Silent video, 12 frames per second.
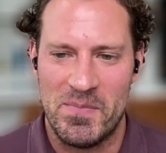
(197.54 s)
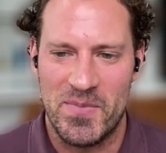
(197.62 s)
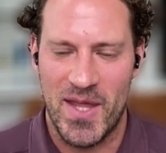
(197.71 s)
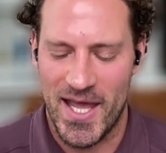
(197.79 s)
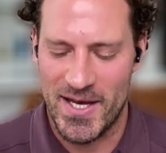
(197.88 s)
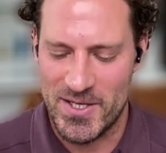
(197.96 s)

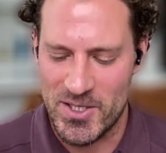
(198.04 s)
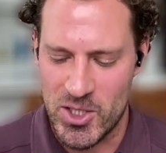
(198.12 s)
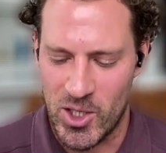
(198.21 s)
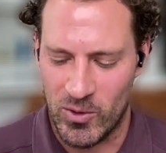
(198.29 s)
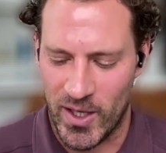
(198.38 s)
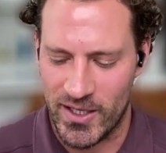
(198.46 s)
And
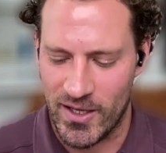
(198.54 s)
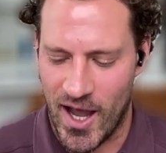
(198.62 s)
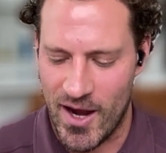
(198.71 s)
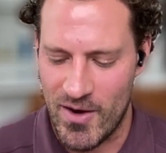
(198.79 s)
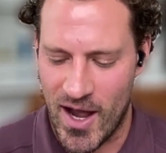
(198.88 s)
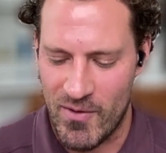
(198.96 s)
like
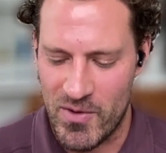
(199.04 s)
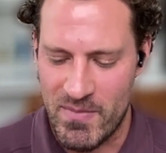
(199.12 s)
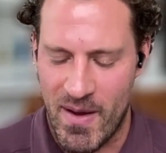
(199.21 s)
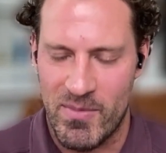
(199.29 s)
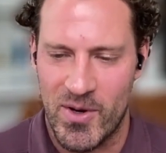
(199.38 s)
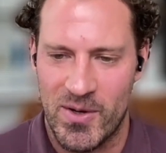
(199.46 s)
I
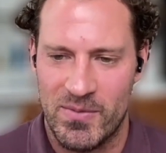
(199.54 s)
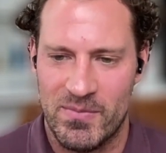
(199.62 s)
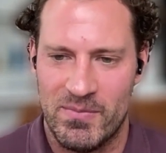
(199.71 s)
remember